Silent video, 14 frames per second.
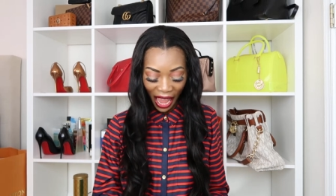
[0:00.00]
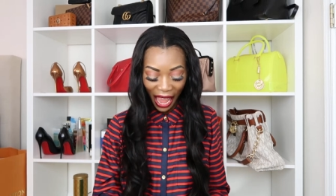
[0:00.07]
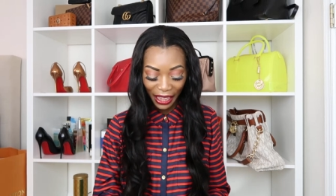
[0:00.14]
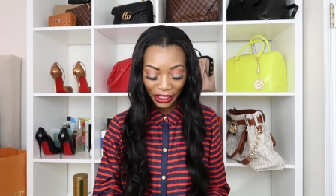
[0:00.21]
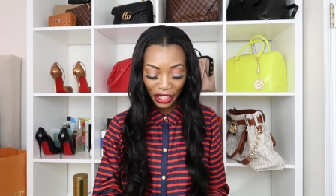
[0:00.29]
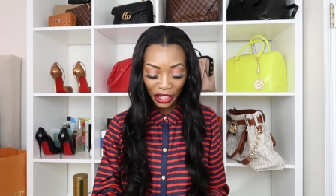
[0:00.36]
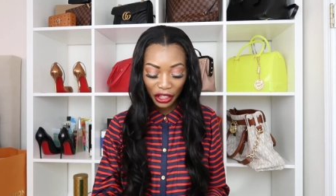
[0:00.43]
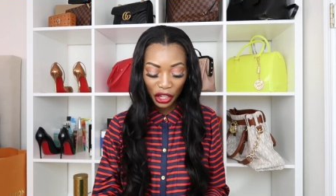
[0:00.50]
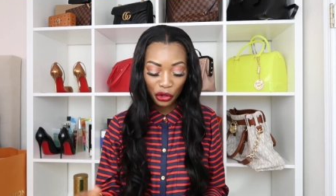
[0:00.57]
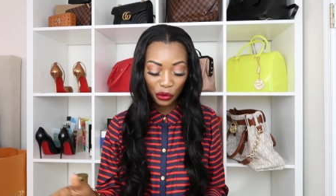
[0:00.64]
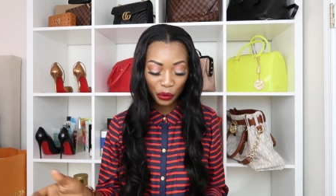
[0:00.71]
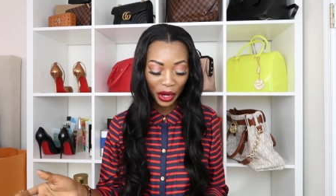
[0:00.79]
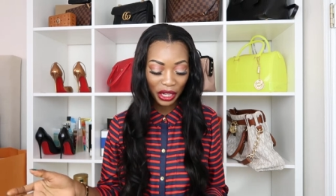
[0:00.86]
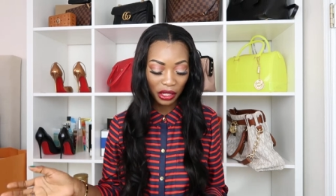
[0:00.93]
another
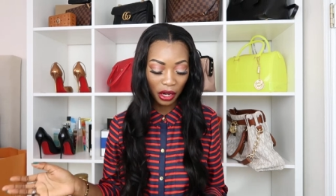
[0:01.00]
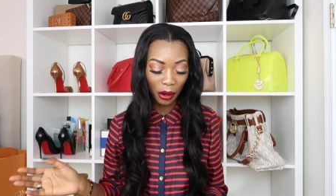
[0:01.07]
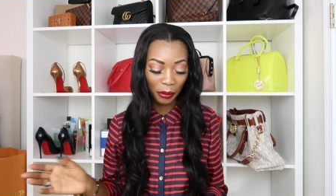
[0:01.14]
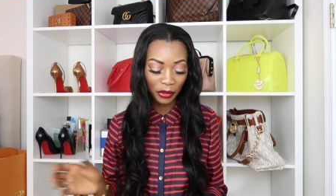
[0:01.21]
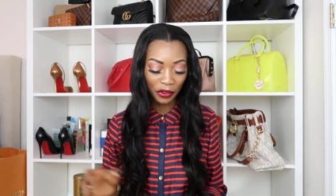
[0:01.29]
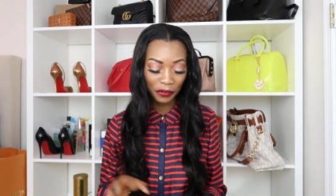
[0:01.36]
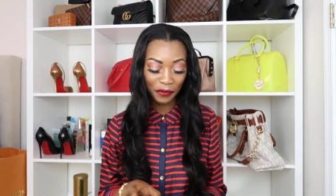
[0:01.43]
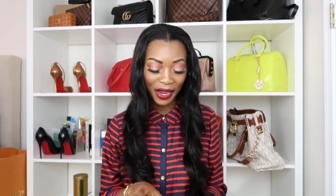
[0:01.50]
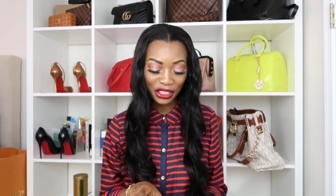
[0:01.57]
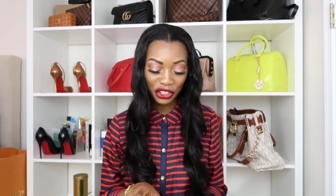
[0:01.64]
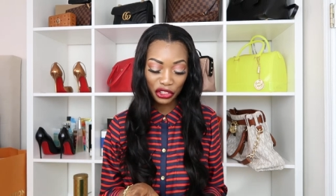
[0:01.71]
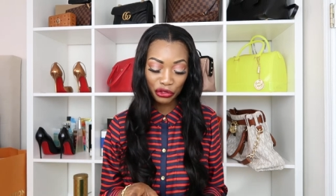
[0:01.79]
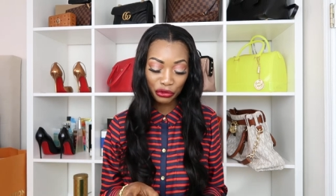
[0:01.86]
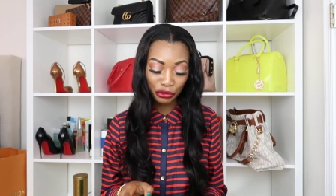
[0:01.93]
great um
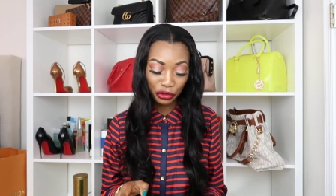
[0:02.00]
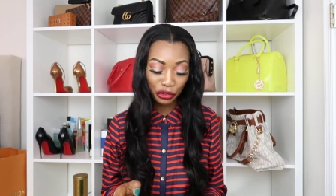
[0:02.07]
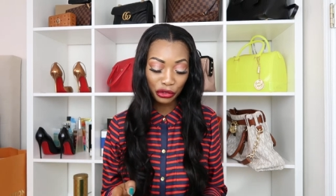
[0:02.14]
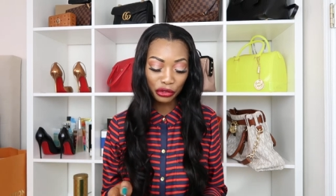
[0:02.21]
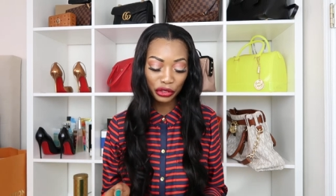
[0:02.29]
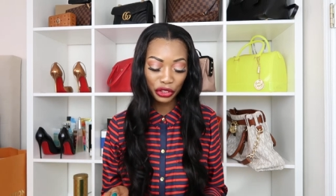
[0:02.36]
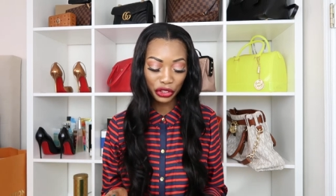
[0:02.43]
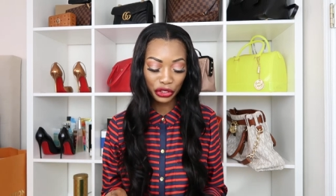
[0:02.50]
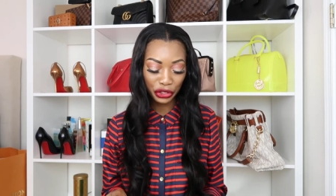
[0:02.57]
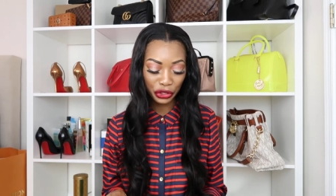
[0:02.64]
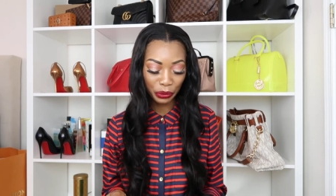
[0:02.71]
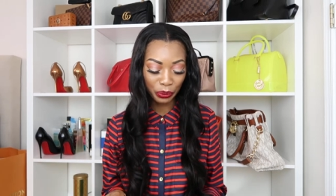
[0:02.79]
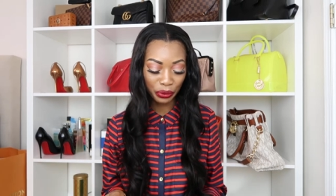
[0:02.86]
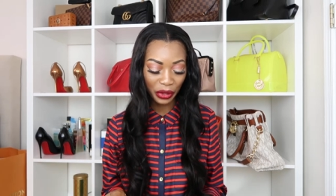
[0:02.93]
fashion rule you
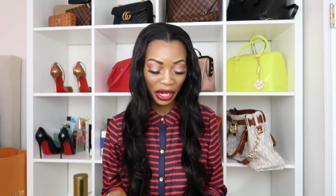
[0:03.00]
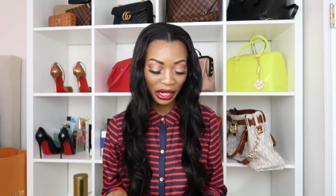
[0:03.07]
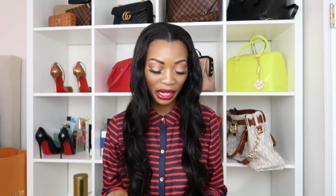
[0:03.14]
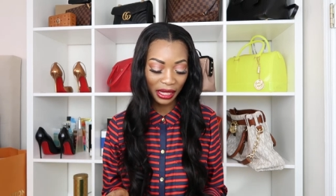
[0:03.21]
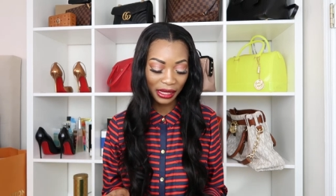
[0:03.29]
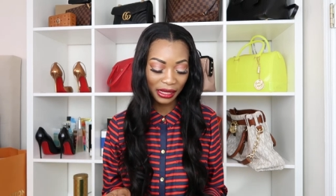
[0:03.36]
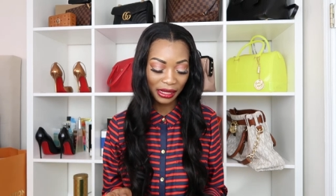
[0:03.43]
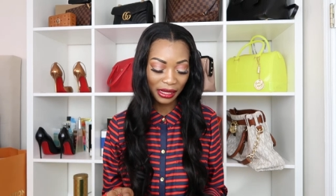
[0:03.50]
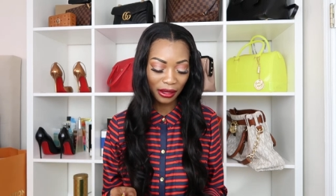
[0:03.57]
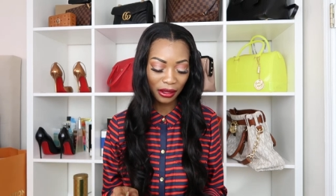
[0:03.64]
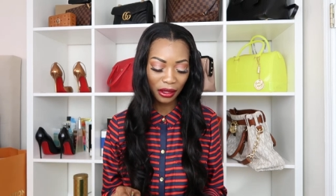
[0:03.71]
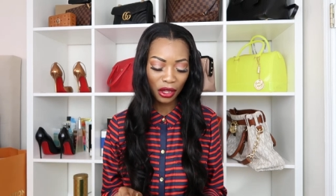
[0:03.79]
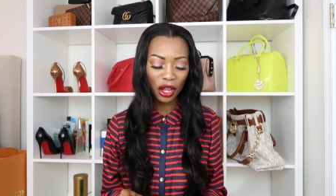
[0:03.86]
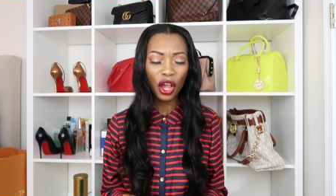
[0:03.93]
should break is
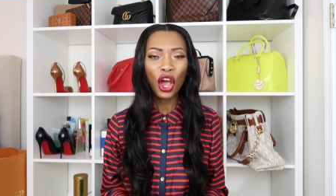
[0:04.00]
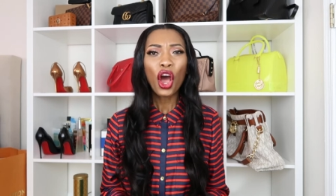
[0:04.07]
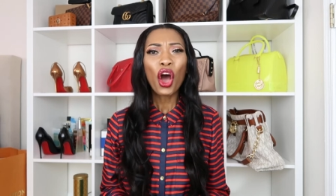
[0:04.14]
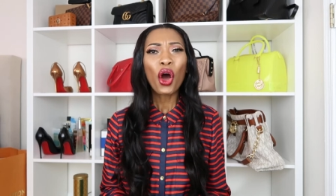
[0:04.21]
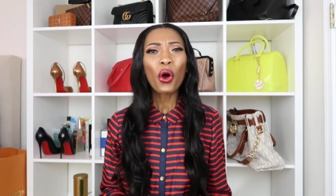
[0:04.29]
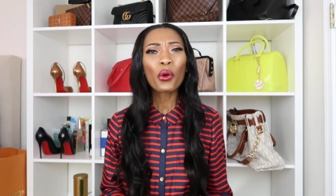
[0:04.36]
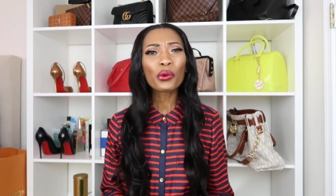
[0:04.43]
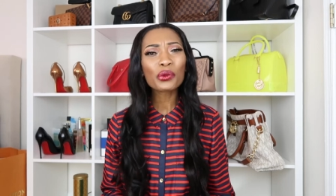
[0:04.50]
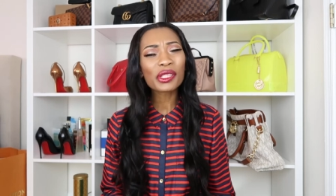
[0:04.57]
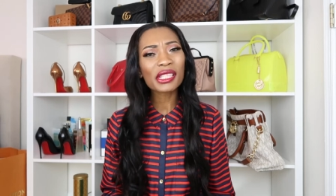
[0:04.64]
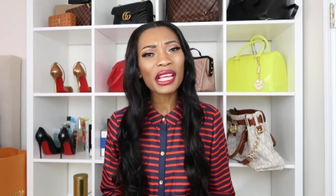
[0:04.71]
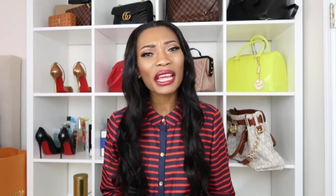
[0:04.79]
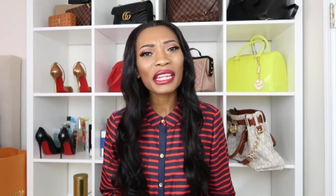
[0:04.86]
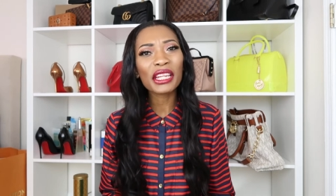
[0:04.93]

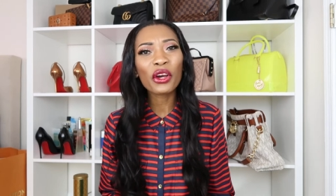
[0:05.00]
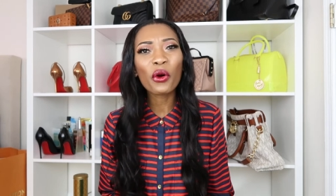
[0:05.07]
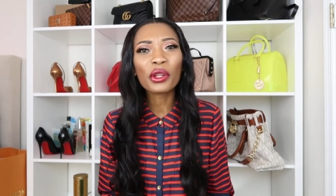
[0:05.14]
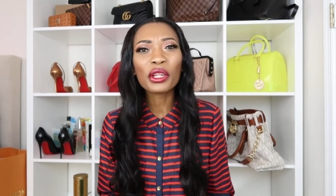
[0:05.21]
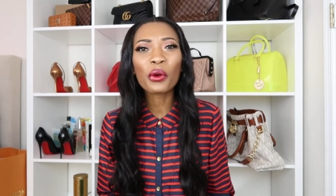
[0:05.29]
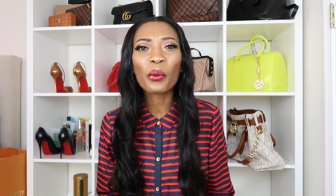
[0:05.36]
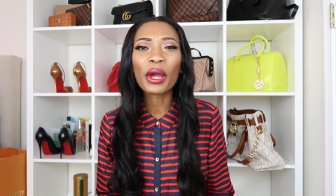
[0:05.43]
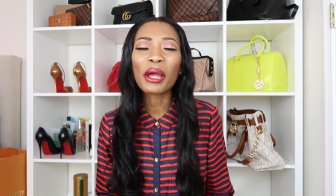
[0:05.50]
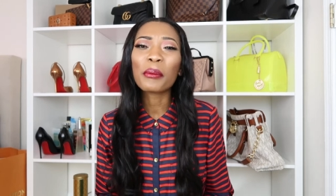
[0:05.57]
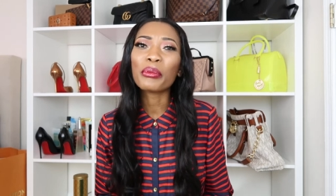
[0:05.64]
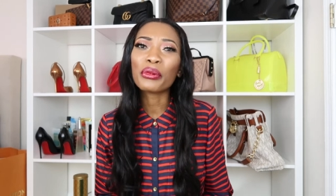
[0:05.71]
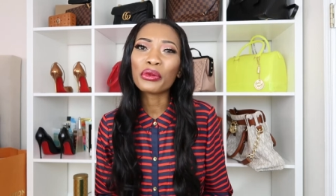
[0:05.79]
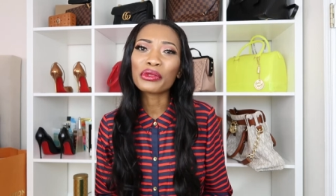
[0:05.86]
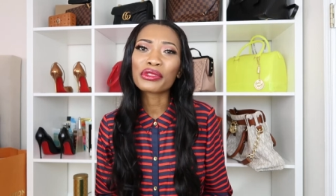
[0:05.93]
say they only wear
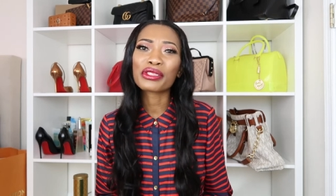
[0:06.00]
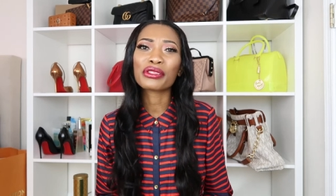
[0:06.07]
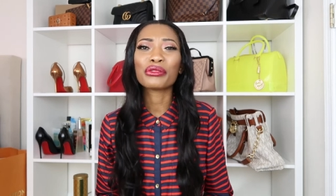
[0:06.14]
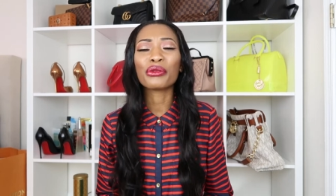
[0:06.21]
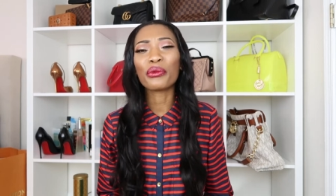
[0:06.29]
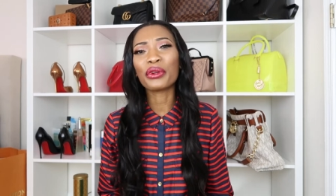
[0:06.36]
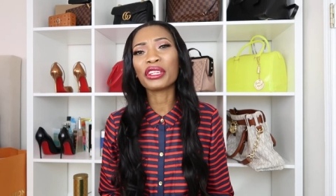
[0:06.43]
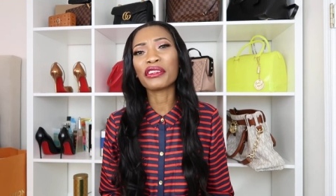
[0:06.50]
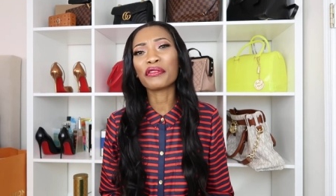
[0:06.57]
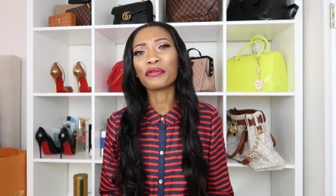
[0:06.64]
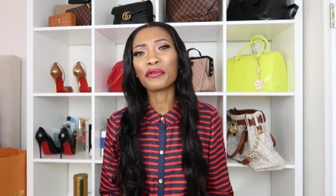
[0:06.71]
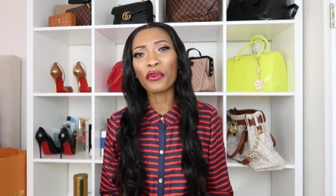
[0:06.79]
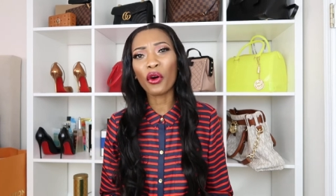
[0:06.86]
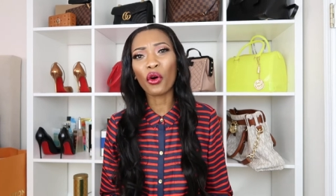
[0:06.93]
boots during the
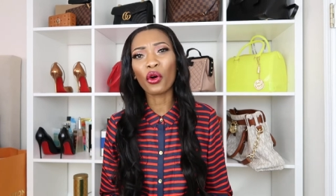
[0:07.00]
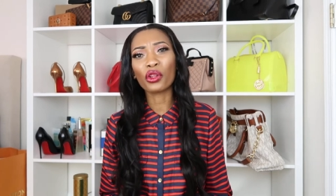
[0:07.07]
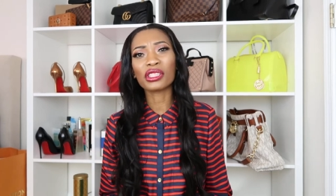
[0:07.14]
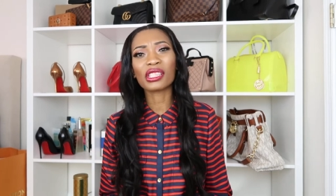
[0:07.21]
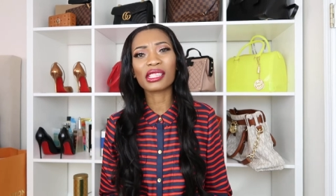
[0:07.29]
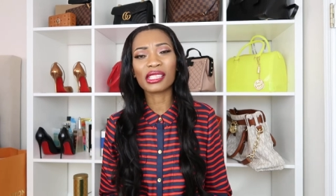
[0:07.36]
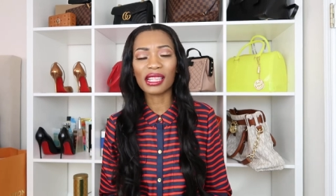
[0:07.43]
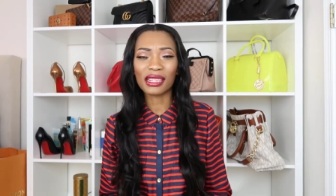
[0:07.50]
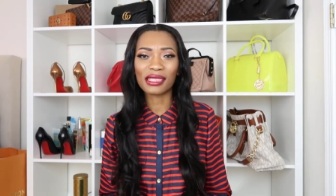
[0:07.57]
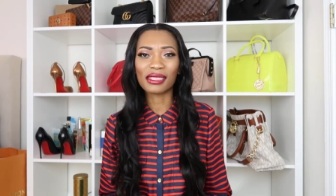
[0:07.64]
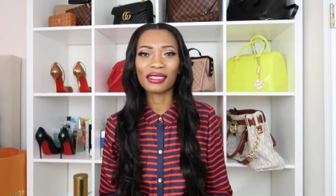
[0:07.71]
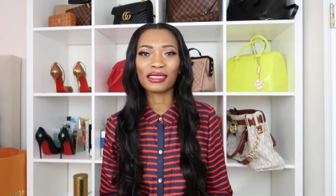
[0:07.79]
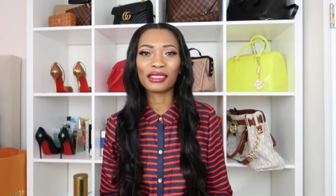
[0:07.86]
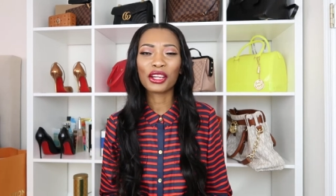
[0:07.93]
fall
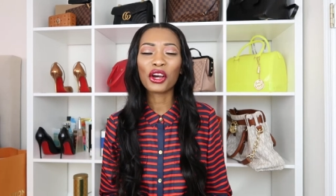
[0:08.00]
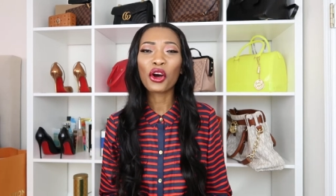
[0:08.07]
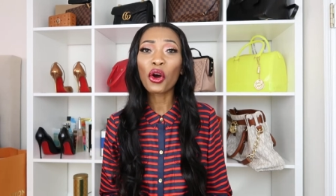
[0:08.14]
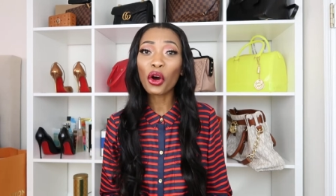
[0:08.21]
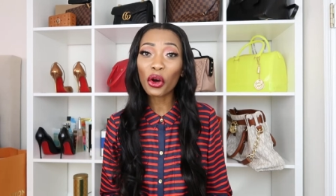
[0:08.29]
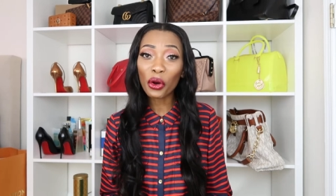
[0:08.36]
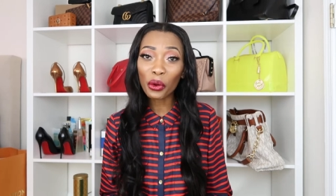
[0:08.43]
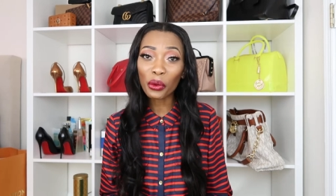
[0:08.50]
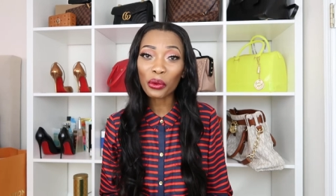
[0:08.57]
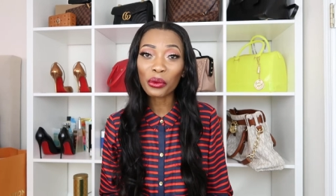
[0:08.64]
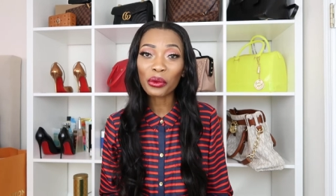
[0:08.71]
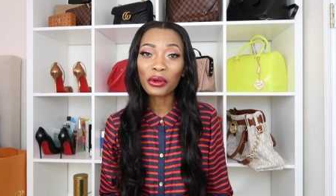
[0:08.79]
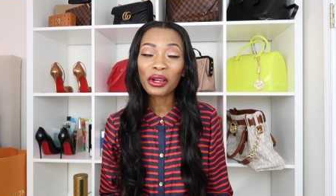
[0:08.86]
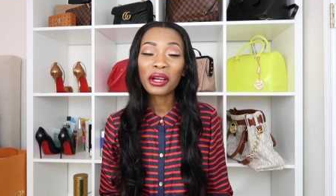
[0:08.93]
season oh